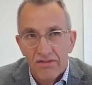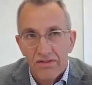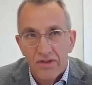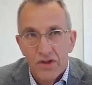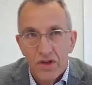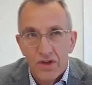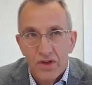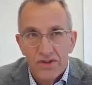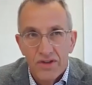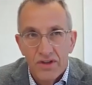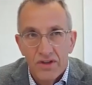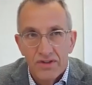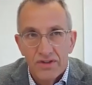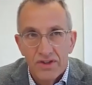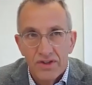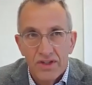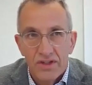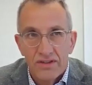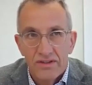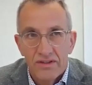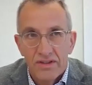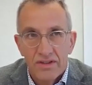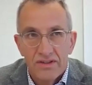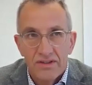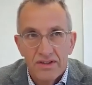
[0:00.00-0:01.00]
the, the,
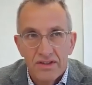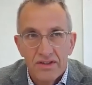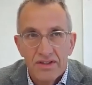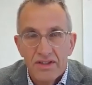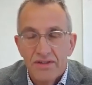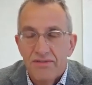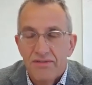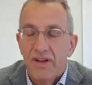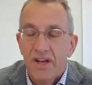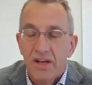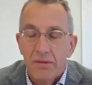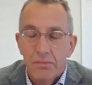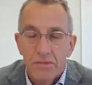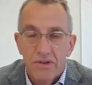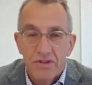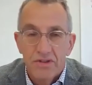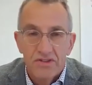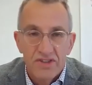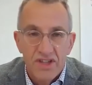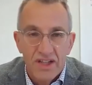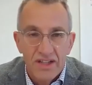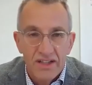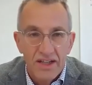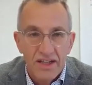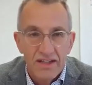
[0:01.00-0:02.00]
the, the, developments and,